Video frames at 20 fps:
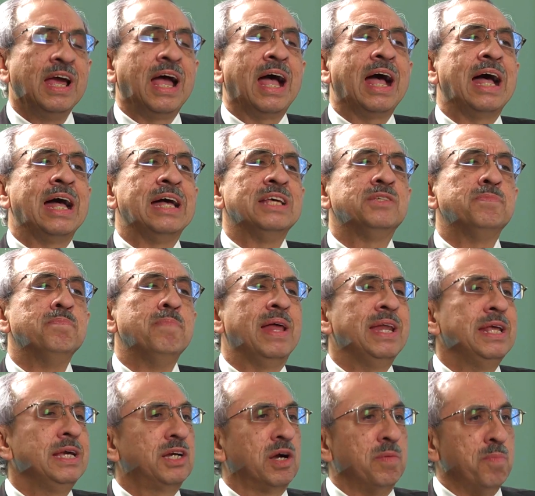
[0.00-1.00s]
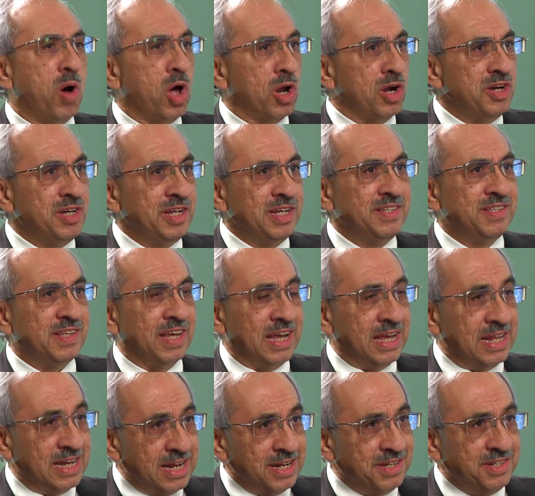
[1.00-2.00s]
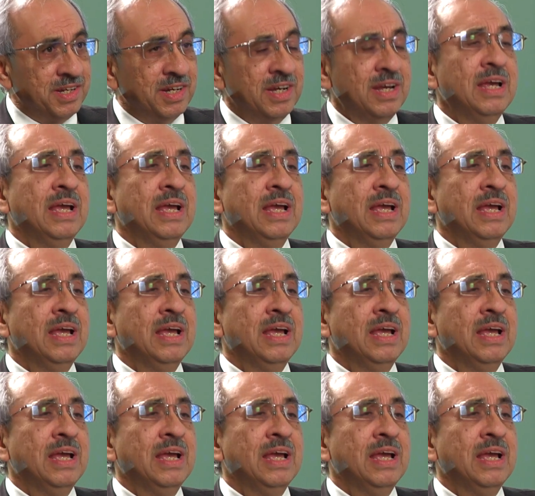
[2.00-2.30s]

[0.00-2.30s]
has many commodities in it.